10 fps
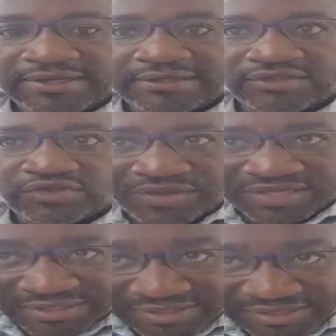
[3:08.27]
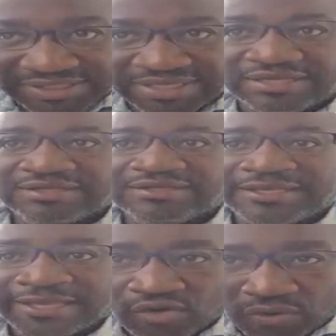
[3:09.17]
To instill
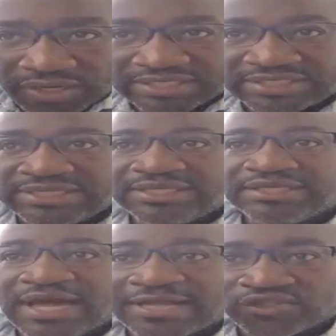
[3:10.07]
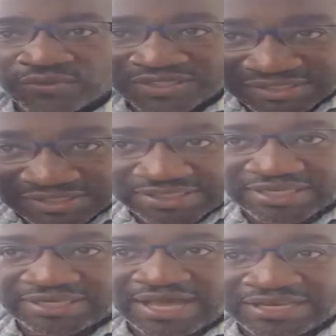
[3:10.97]
equality and to
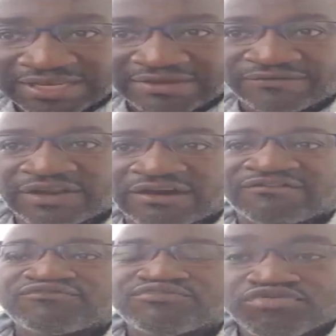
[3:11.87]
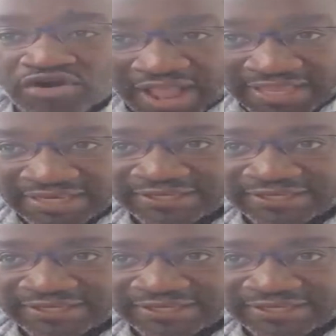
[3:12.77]
instill a level of pride.